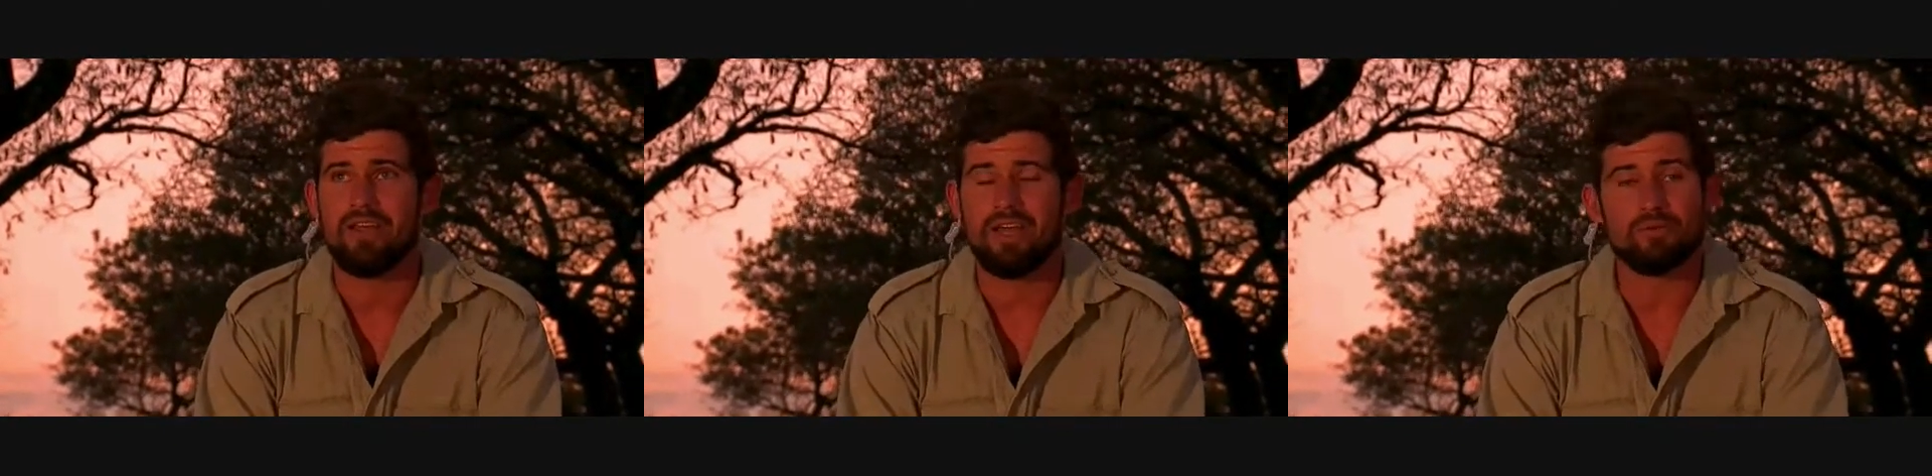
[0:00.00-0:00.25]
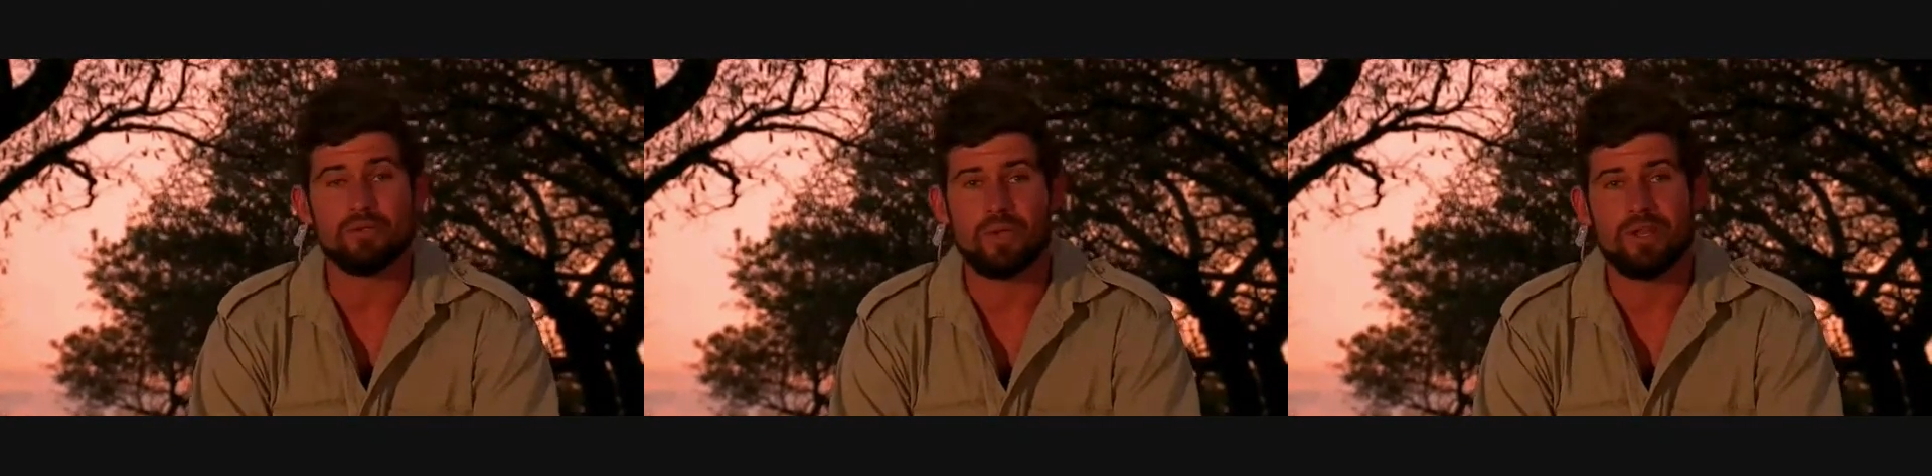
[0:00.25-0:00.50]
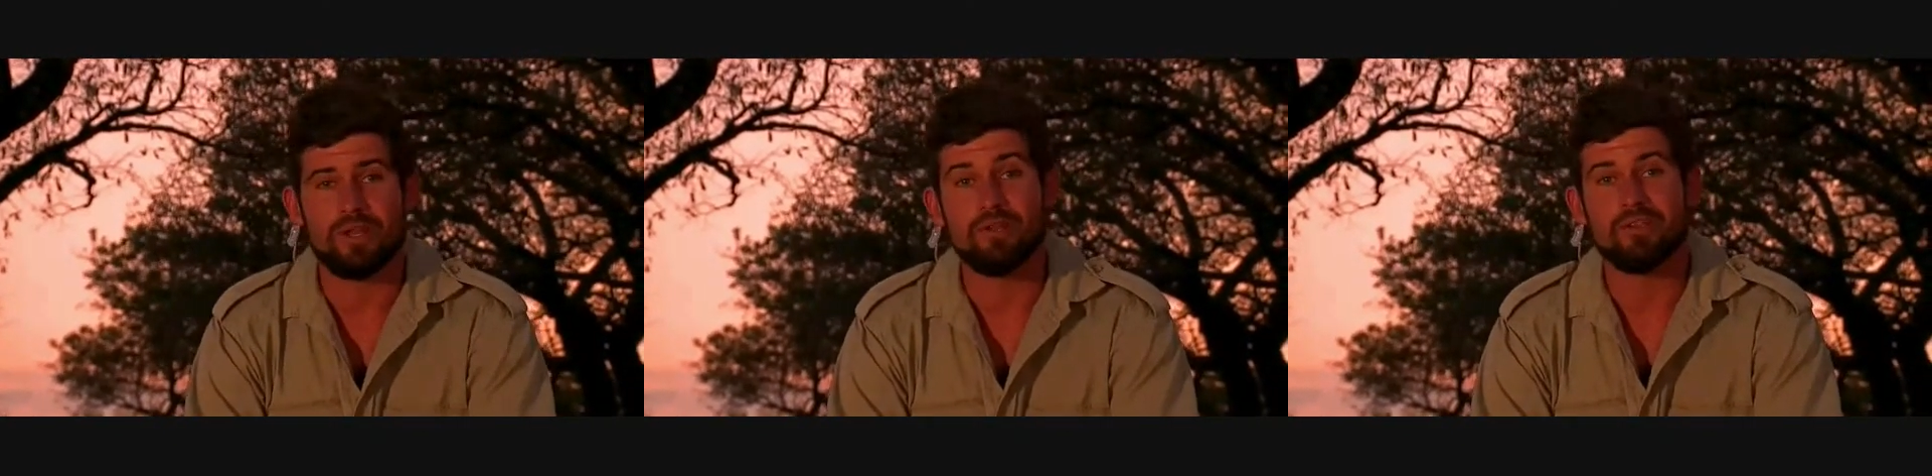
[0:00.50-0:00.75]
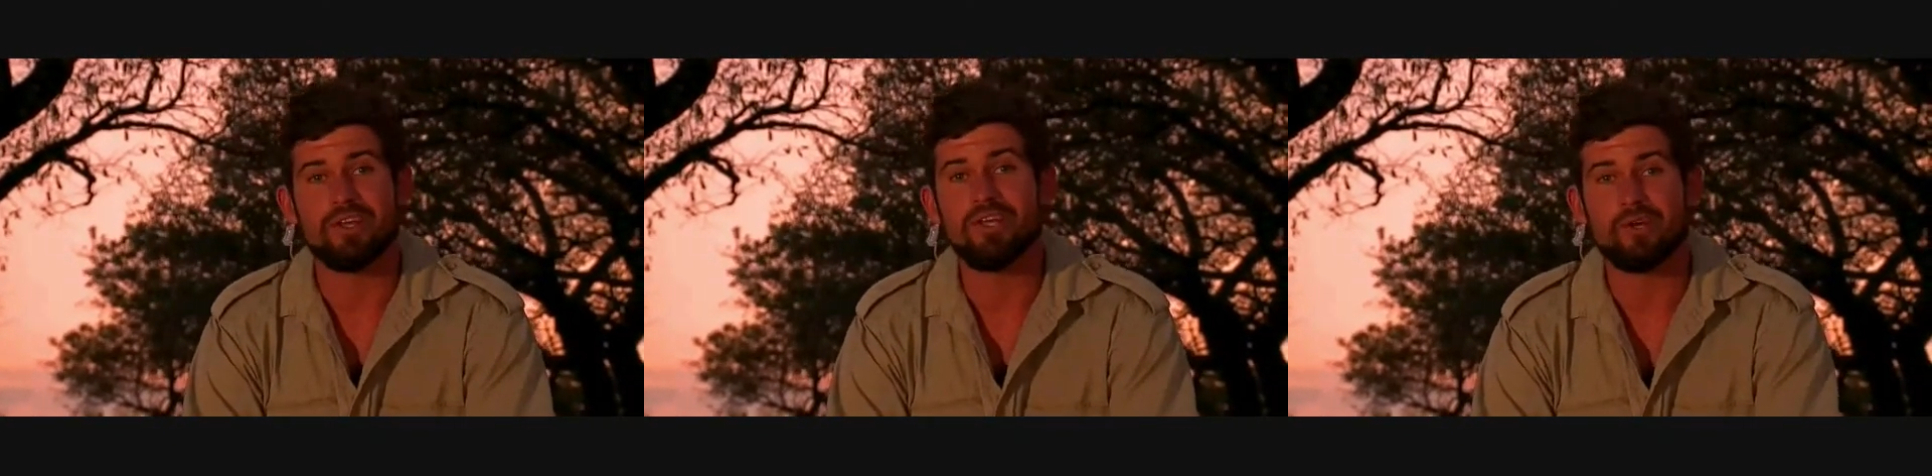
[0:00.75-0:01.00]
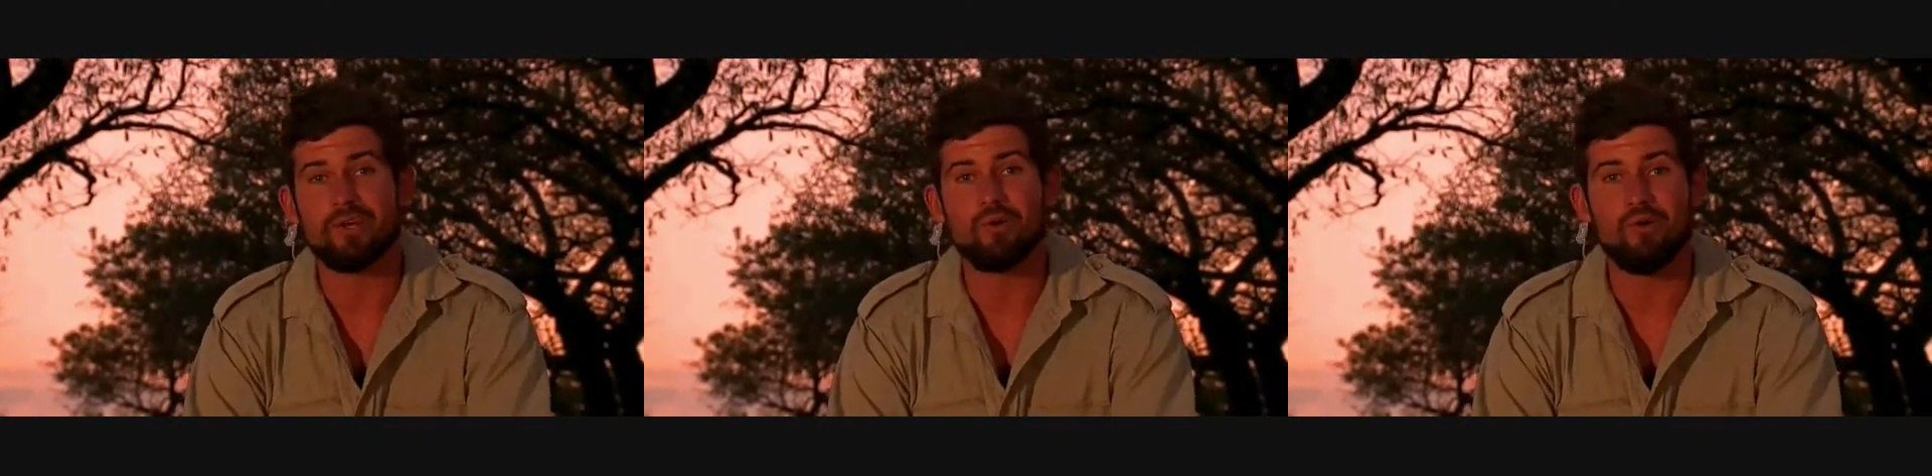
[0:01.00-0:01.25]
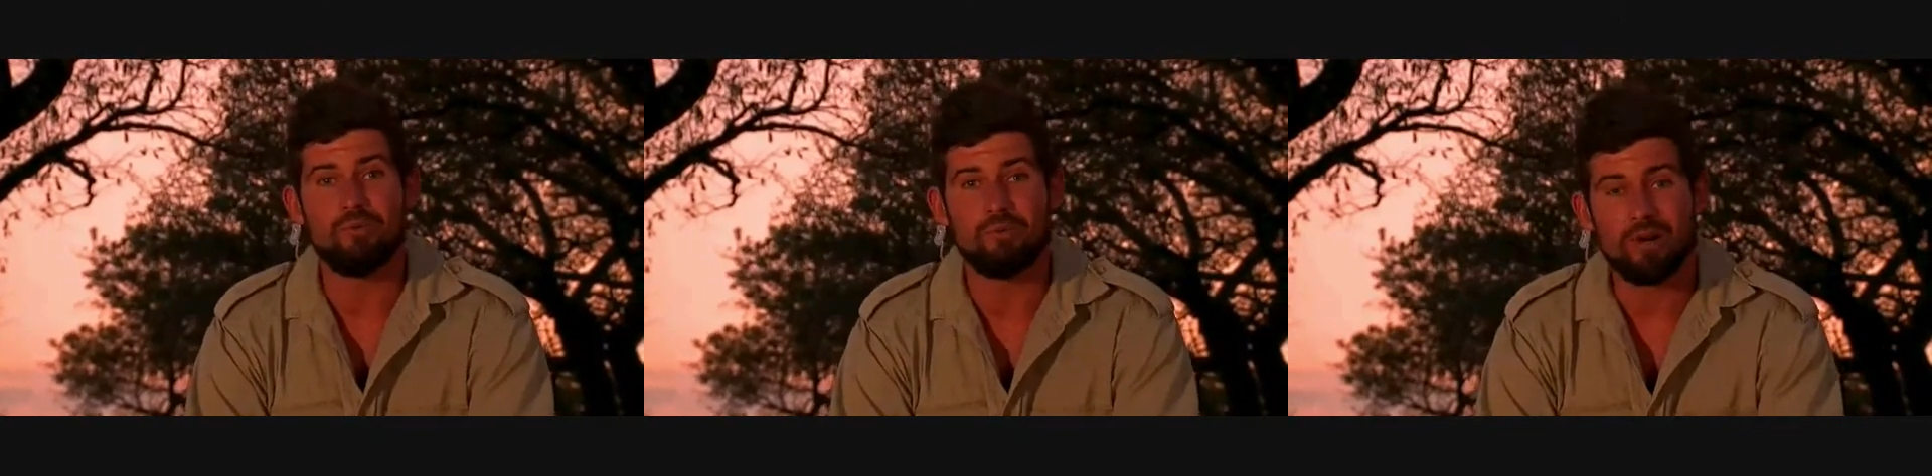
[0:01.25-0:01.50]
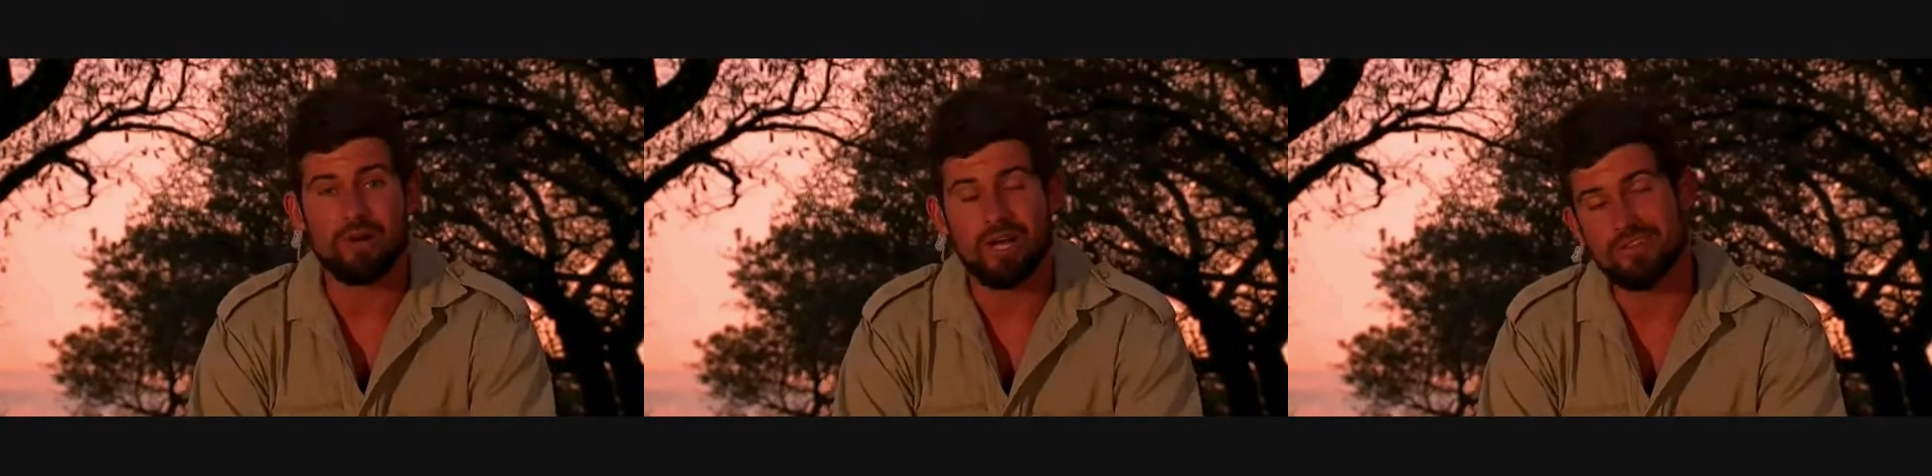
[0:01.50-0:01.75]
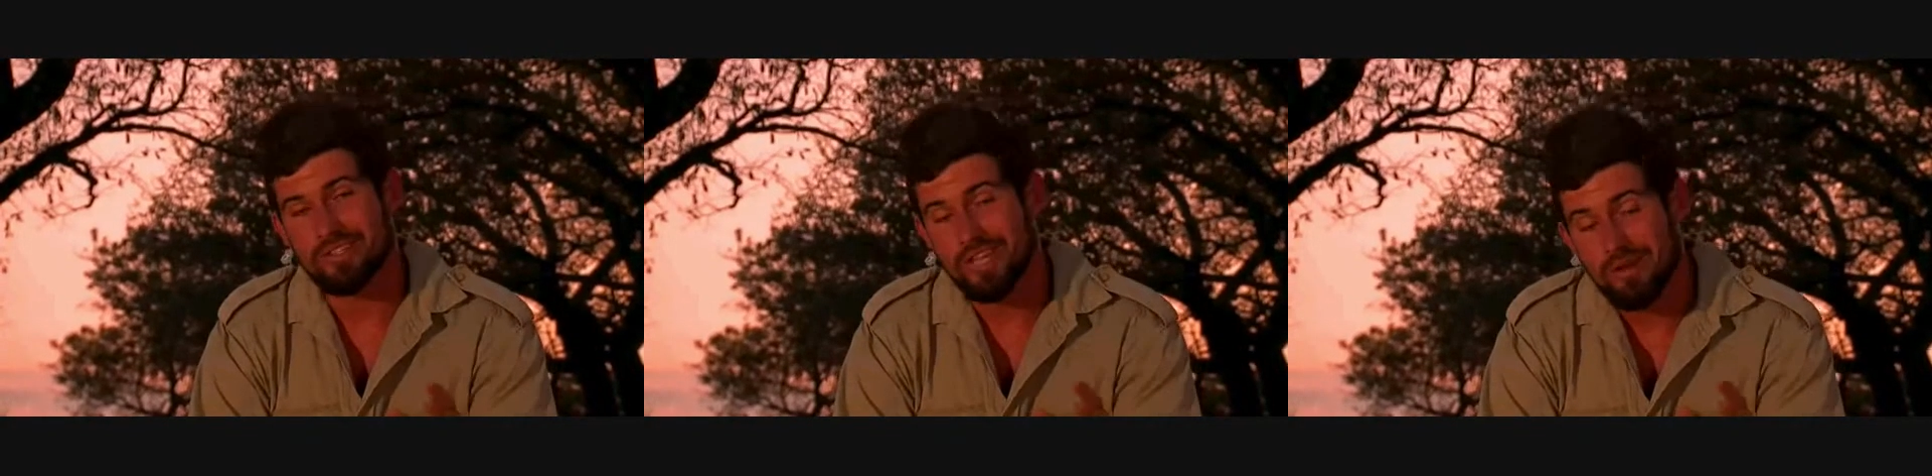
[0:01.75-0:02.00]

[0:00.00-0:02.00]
that was when the Nkuhuma pride,